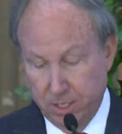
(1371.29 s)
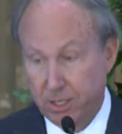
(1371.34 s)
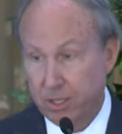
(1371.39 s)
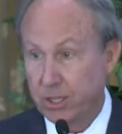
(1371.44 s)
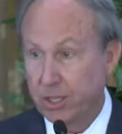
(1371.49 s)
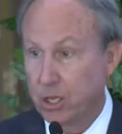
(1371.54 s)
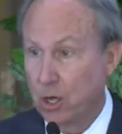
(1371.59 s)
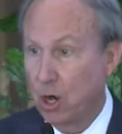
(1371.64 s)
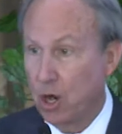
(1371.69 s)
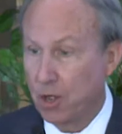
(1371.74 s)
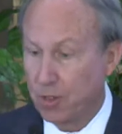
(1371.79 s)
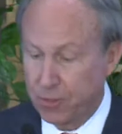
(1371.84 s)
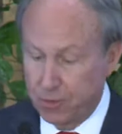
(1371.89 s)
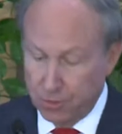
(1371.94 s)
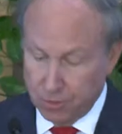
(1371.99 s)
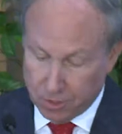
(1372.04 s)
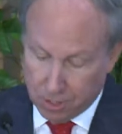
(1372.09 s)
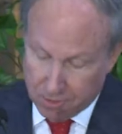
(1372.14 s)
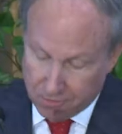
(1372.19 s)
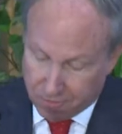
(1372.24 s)
the author
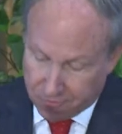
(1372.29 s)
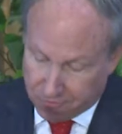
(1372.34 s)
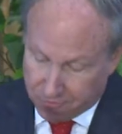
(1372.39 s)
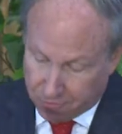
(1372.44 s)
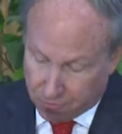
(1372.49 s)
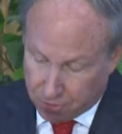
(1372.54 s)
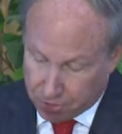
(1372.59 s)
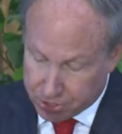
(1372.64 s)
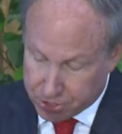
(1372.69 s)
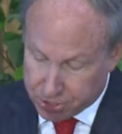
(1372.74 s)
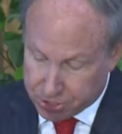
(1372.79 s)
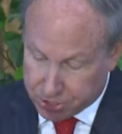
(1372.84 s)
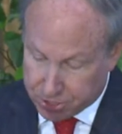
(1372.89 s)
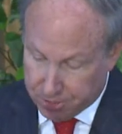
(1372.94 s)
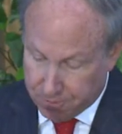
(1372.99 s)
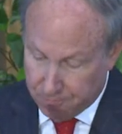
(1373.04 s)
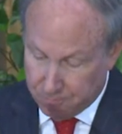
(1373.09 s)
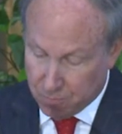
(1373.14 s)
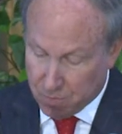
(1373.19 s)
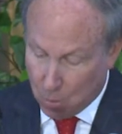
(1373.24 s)
of the first
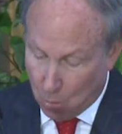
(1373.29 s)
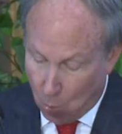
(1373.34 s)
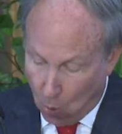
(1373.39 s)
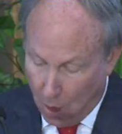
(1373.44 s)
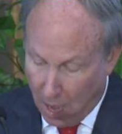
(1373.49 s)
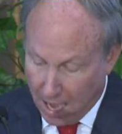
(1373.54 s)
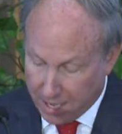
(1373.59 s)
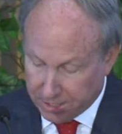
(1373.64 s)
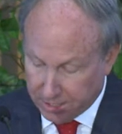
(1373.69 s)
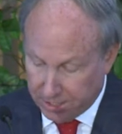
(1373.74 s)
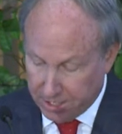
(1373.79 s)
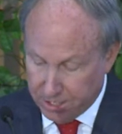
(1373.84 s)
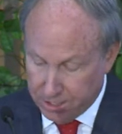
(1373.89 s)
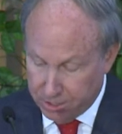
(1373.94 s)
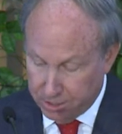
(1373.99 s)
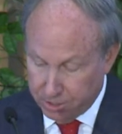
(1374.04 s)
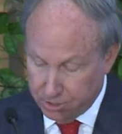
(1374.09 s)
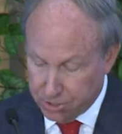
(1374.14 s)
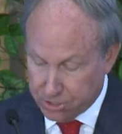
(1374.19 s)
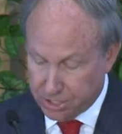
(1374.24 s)
widely
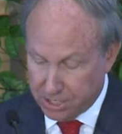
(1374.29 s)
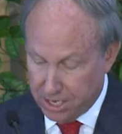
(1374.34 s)
used